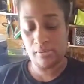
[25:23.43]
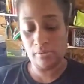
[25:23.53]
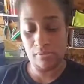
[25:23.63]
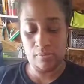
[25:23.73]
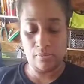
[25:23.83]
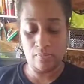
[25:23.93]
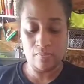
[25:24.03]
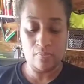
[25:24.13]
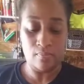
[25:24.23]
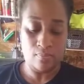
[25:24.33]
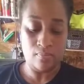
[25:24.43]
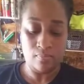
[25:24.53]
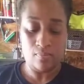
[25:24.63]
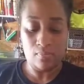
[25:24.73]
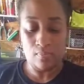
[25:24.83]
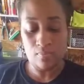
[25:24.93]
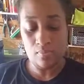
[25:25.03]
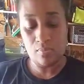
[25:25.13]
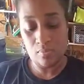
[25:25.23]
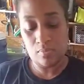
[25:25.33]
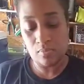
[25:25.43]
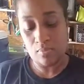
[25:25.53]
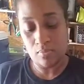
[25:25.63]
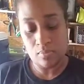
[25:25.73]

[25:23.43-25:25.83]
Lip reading: and it gives it